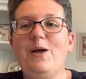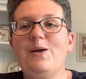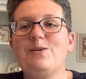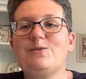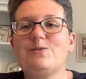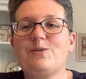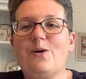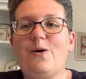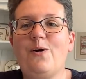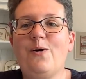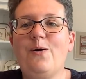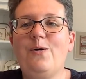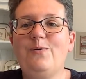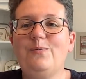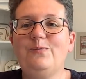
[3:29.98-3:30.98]

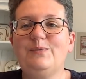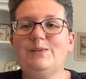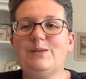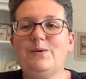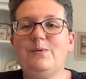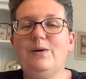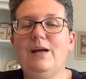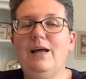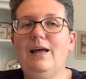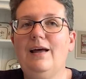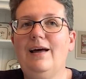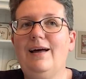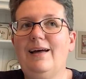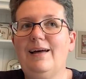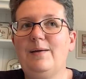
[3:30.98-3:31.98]
So
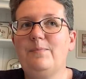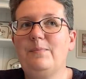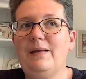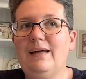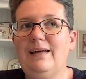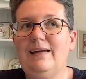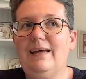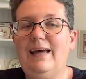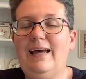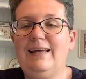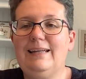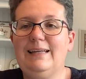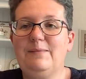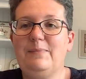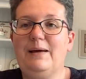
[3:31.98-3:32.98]
I'm
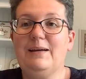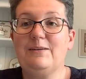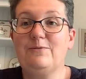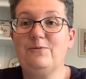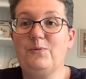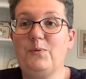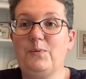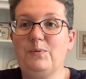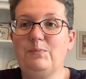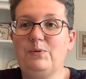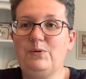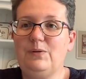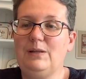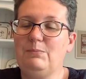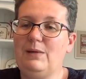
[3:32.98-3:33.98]
heading back and forward
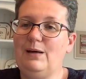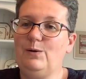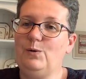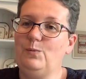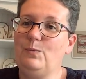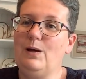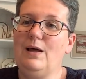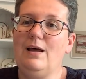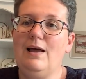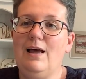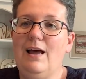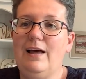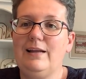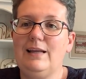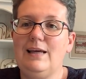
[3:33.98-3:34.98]
between my home
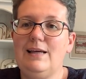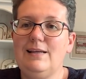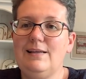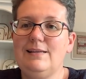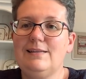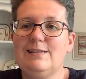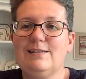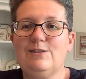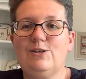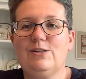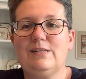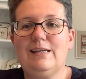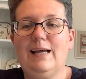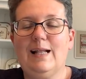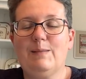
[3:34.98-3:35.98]
and his
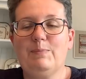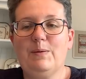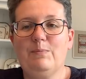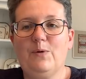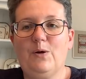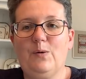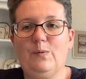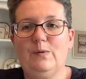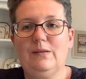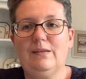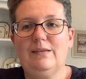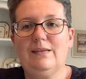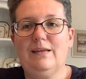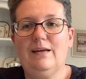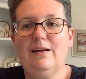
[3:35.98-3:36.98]
just to help him out
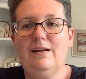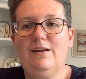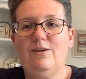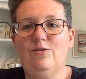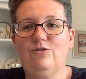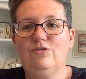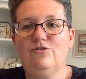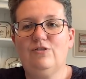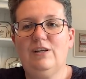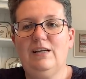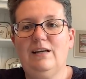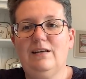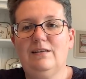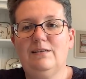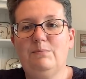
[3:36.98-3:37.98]
with laundry
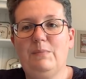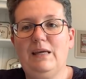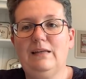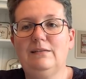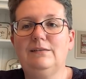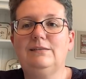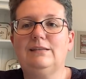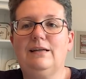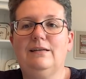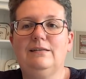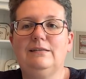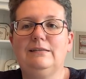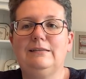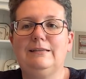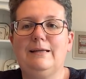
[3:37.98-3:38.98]
and meals
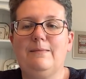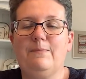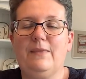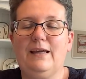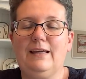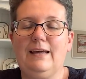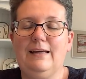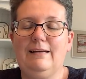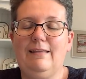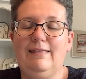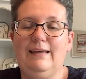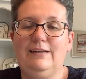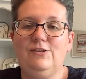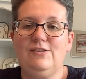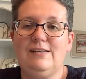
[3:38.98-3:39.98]
and that kind of
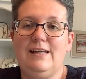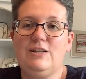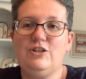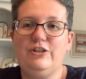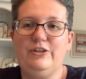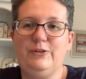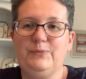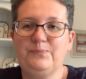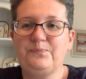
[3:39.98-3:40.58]
thing, just as you do.